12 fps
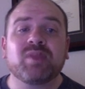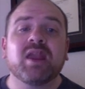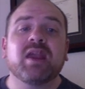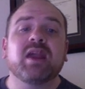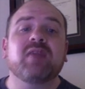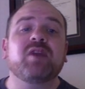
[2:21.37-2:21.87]

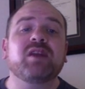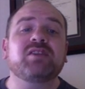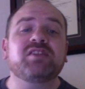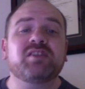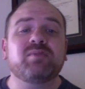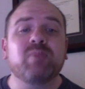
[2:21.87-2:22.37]

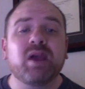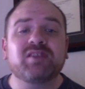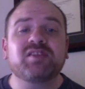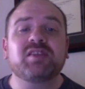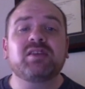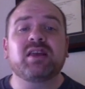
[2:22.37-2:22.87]
Advances in
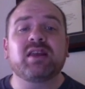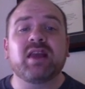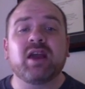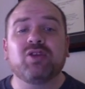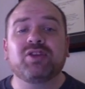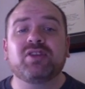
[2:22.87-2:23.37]
medicine and
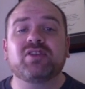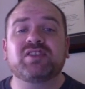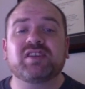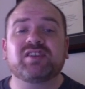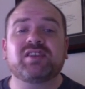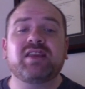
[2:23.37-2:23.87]
health in the
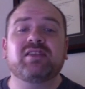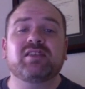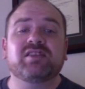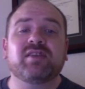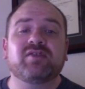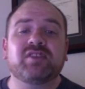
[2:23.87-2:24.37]
16th and
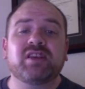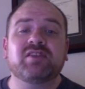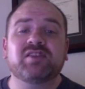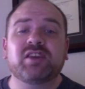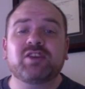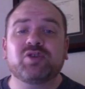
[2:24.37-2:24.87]
17th
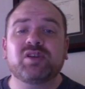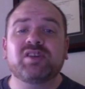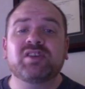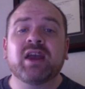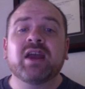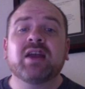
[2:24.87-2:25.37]
centuries
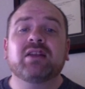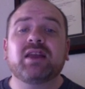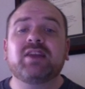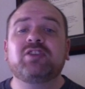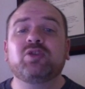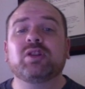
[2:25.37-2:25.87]

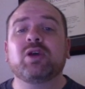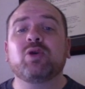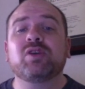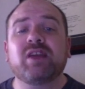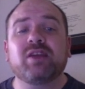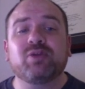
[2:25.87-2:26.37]
led to a lower
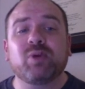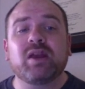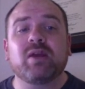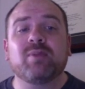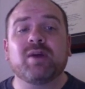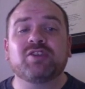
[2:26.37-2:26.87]
death rate
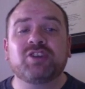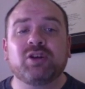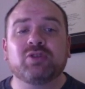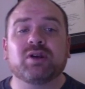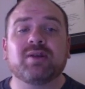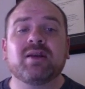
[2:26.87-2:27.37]
among
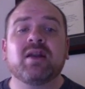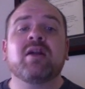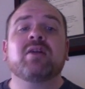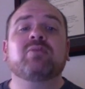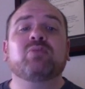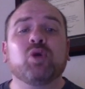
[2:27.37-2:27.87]
children.
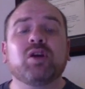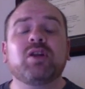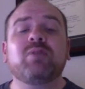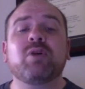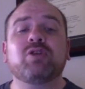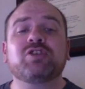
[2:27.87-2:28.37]
More
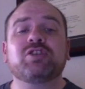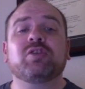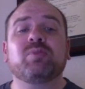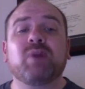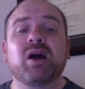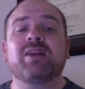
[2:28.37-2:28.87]
emotional
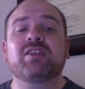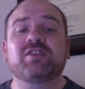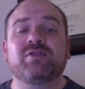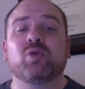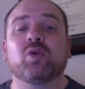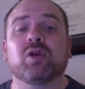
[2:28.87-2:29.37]
bonds
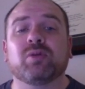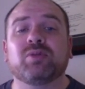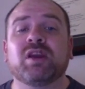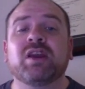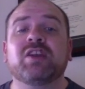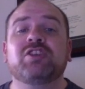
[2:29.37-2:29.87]
formed.
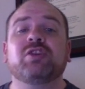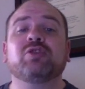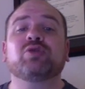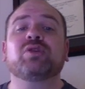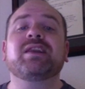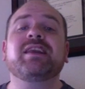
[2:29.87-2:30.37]

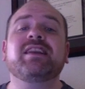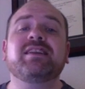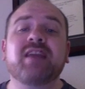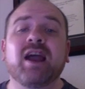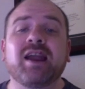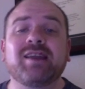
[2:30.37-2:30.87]
Children needed
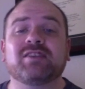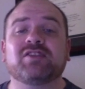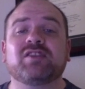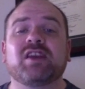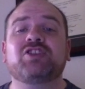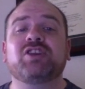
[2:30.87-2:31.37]
guidance.
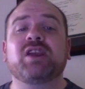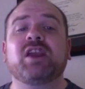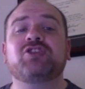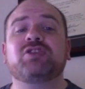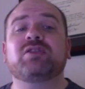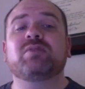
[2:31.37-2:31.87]

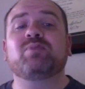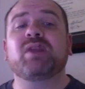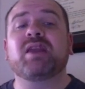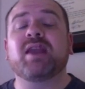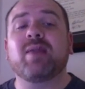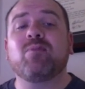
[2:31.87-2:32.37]
Education
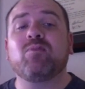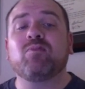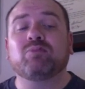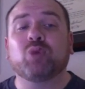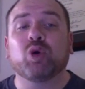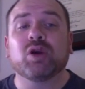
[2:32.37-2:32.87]
became
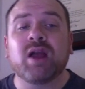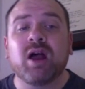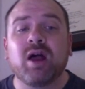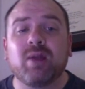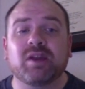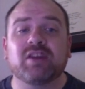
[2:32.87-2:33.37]
more
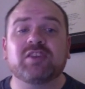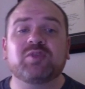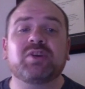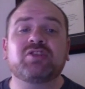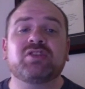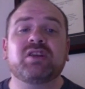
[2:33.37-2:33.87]
common,
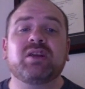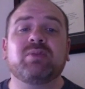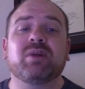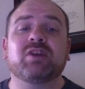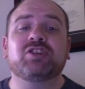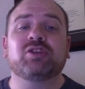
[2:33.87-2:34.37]
especially
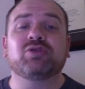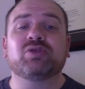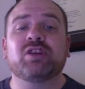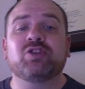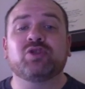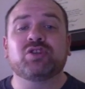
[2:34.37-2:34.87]
among children
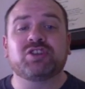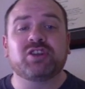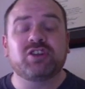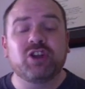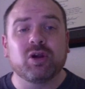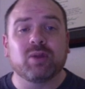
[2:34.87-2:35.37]
in Christian
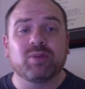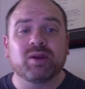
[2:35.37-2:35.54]
Europe.